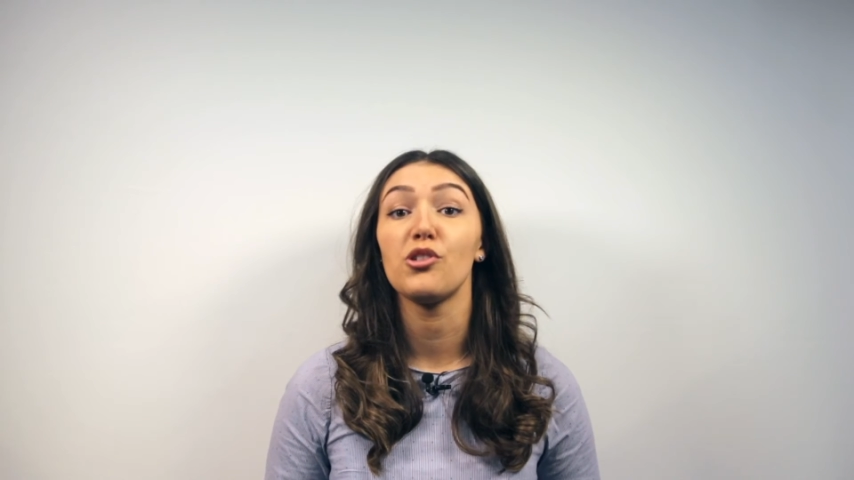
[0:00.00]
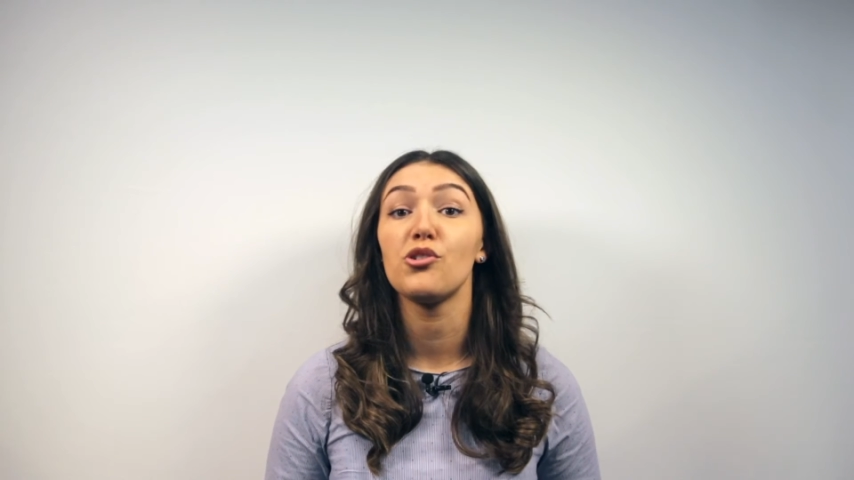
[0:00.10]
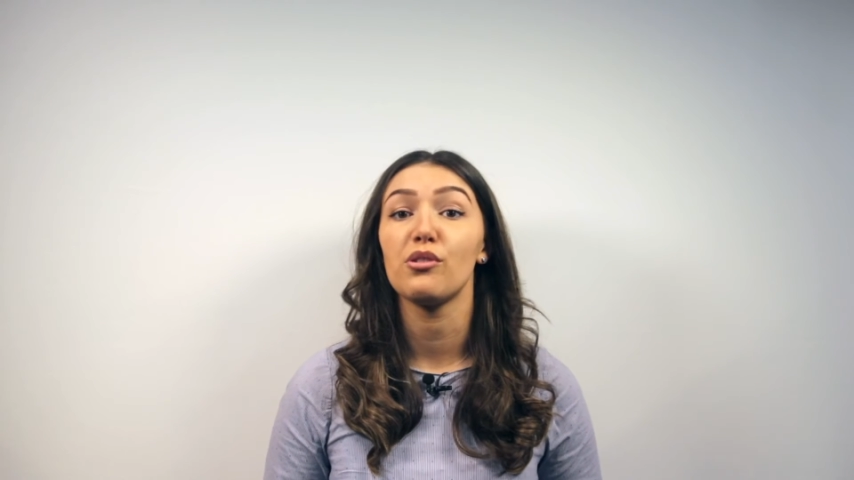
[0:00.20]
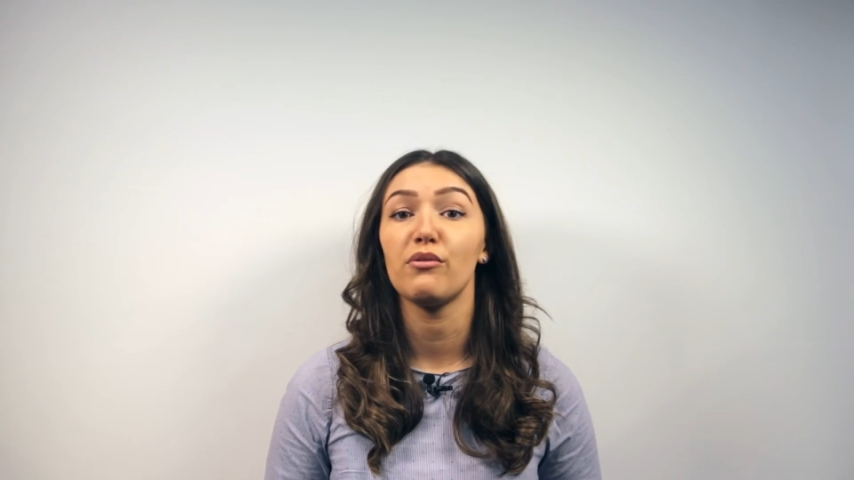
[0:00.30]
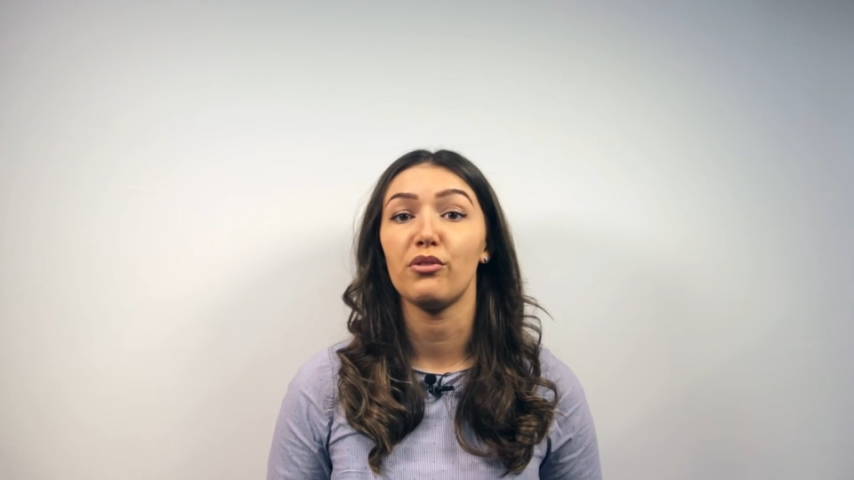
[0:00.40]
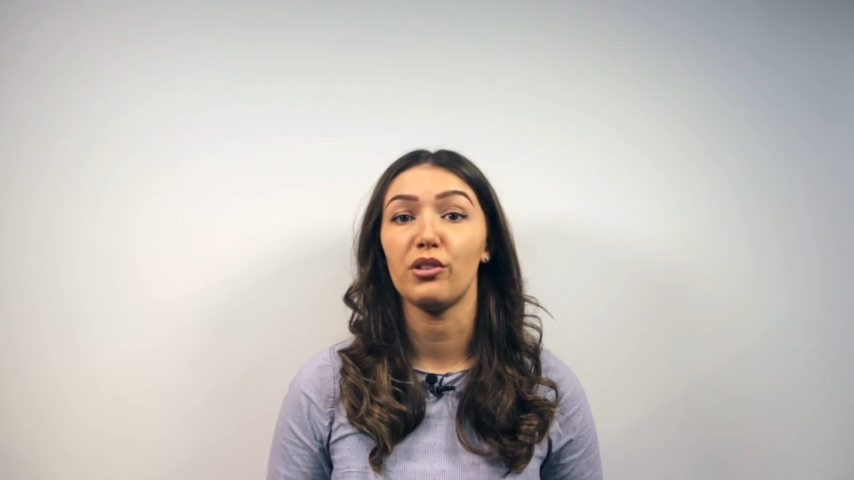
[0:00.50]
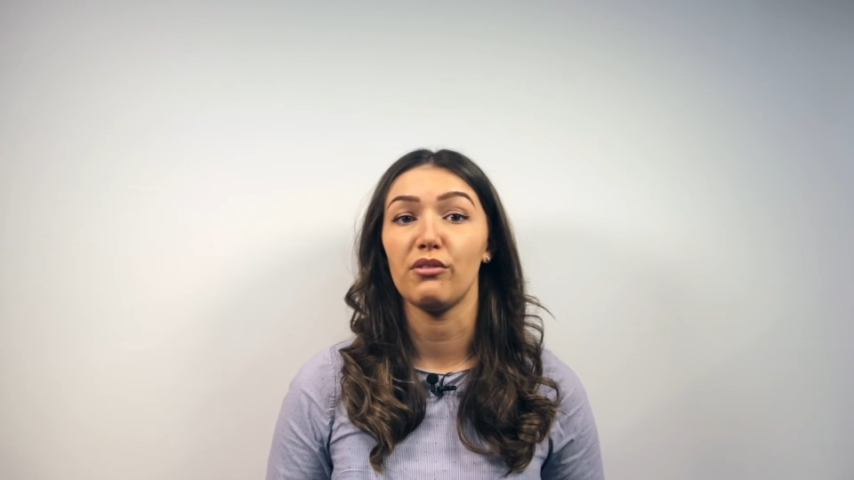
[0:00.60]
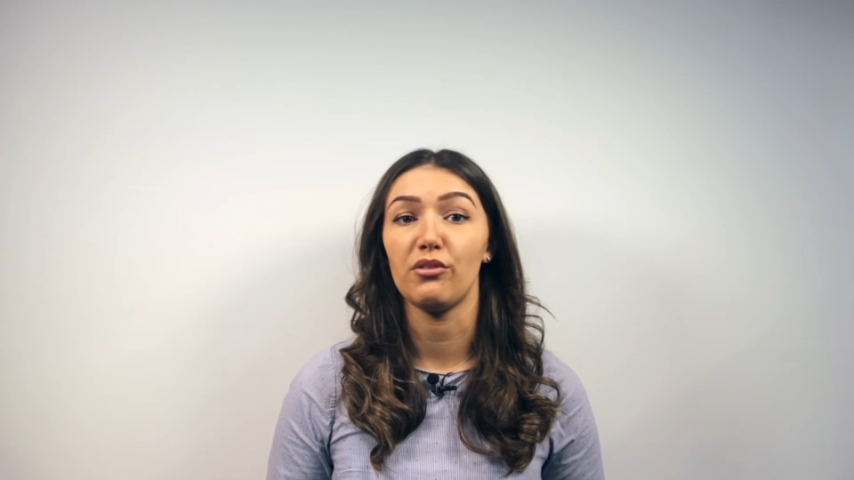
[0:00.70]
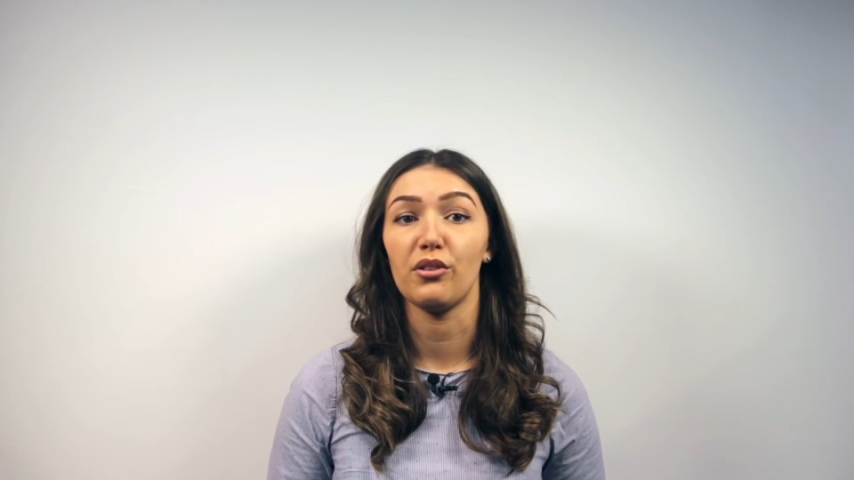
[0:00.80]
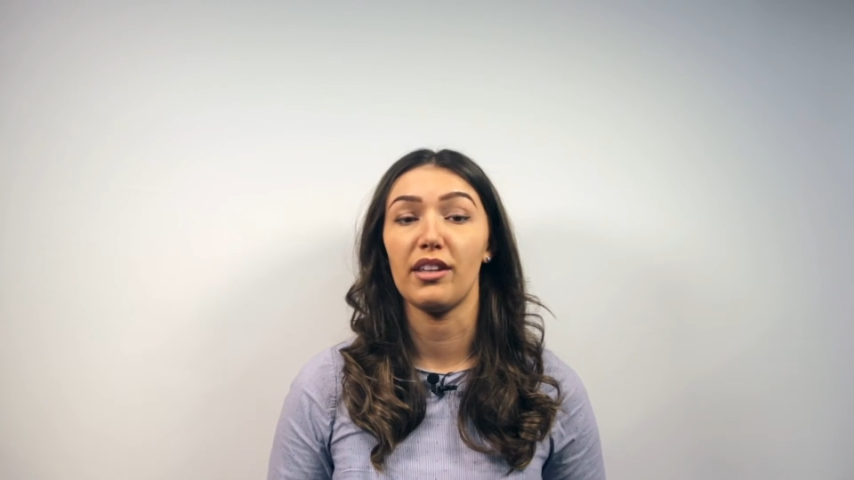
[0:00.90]

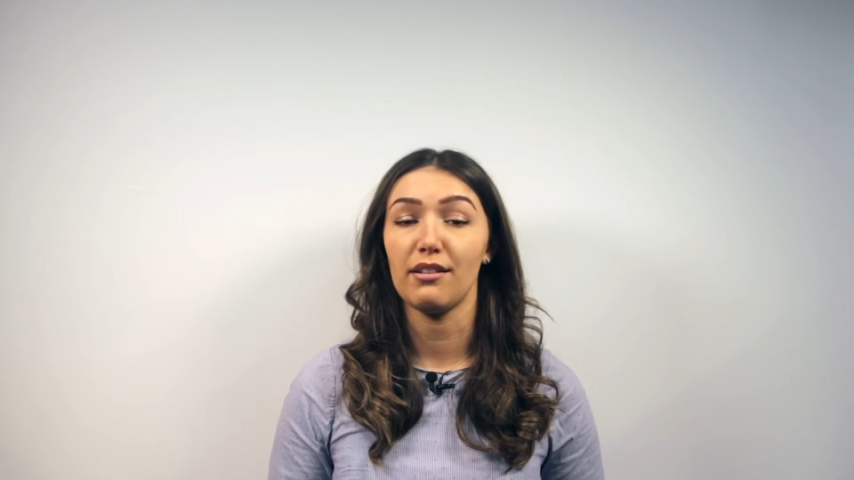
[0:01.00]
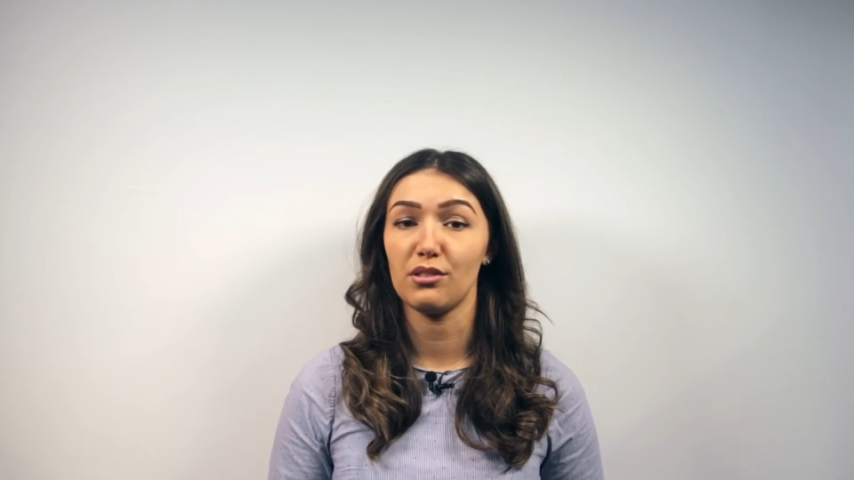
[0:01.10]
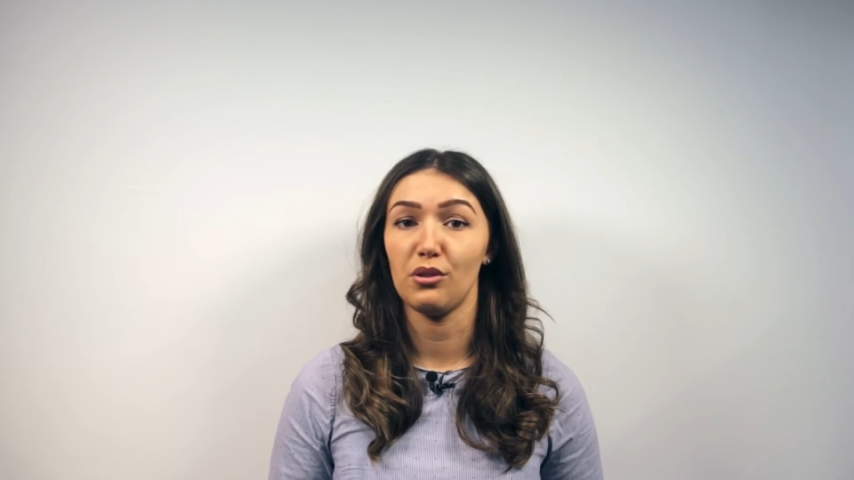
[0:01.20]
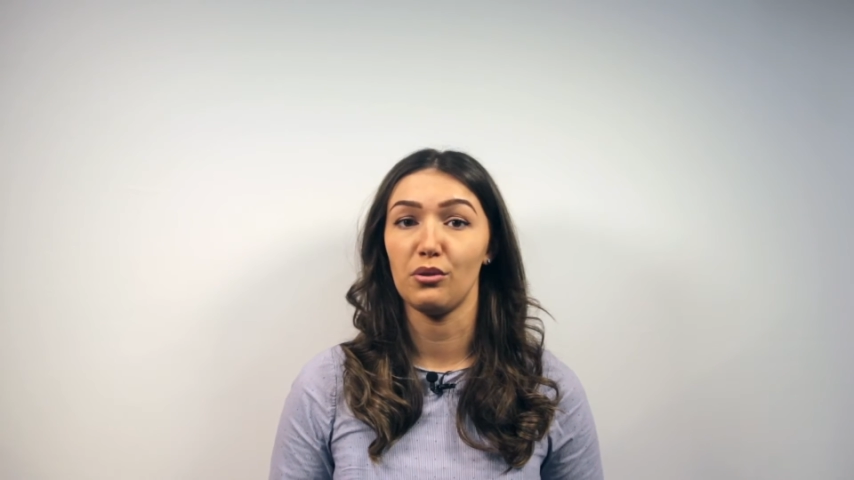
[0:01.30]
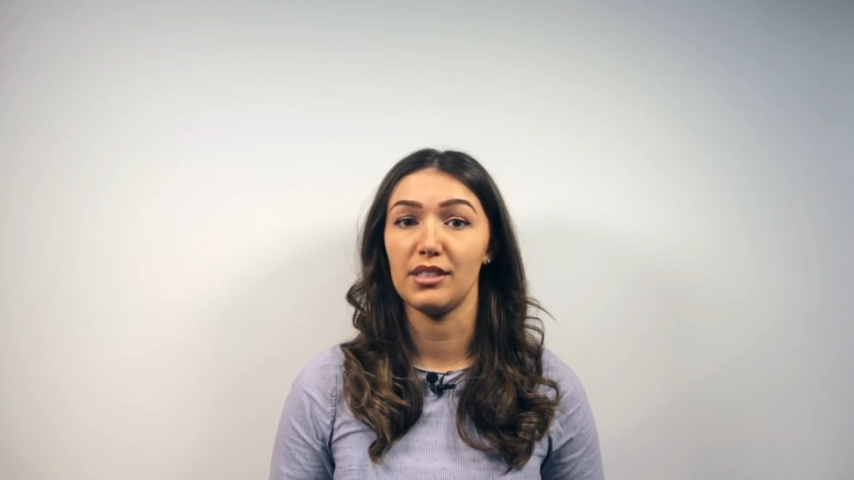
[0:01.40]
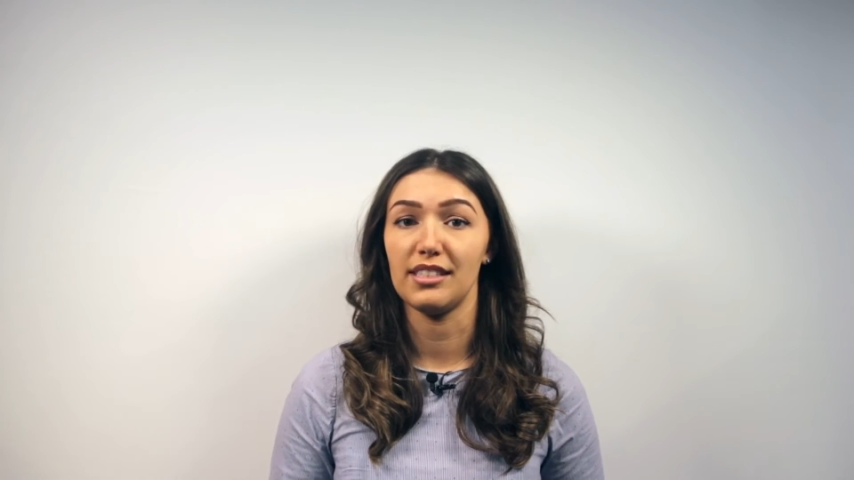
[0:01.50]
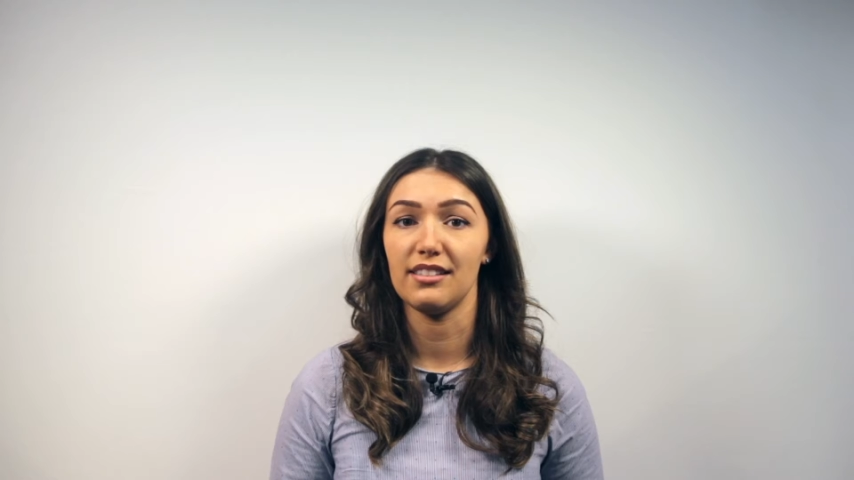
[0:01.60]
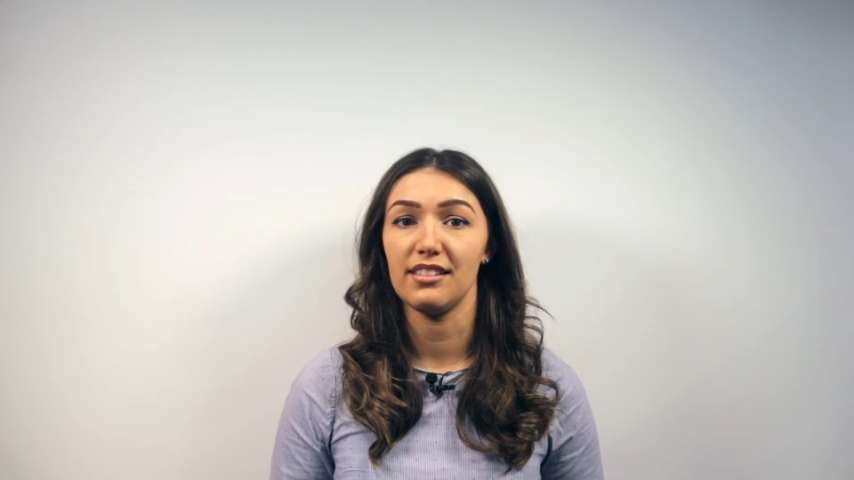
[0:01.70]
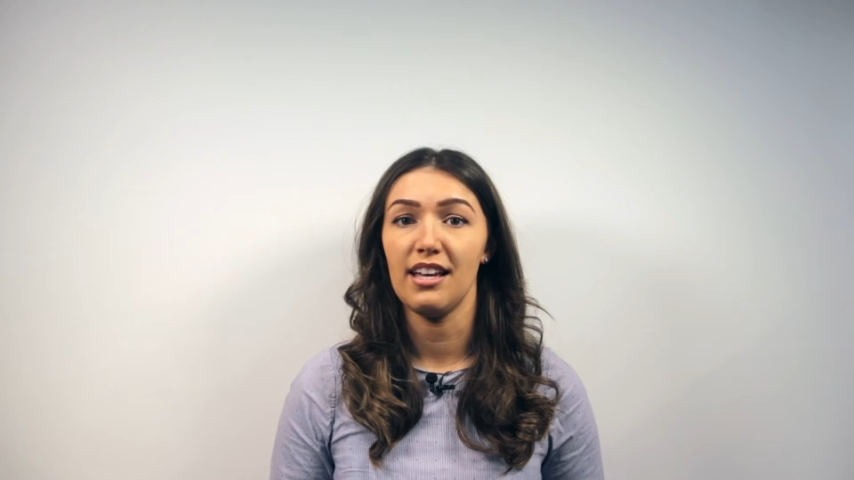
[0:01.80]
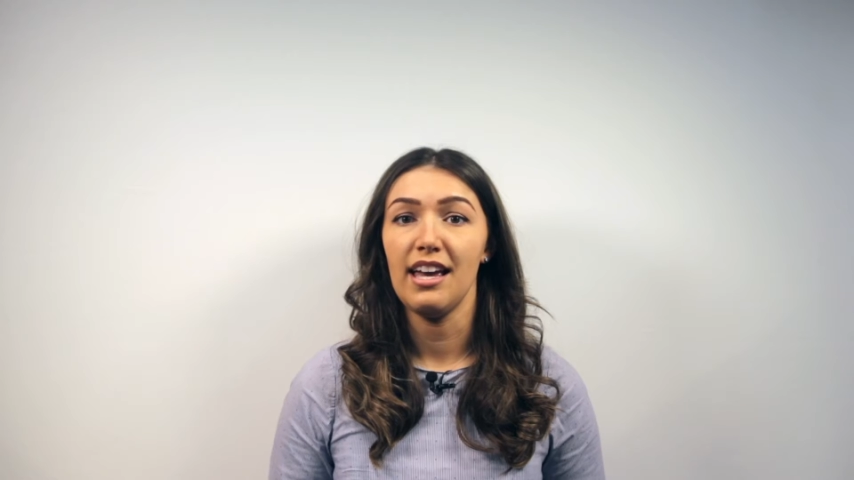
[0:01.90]
144,000
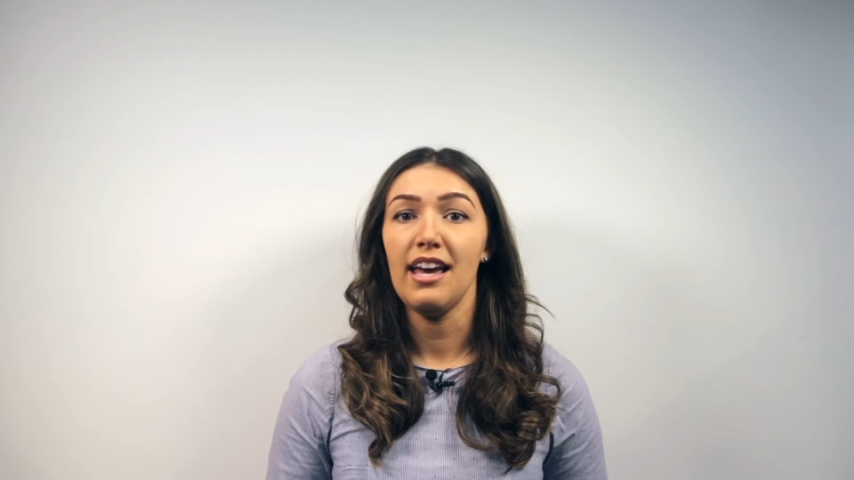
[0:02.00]
holdings.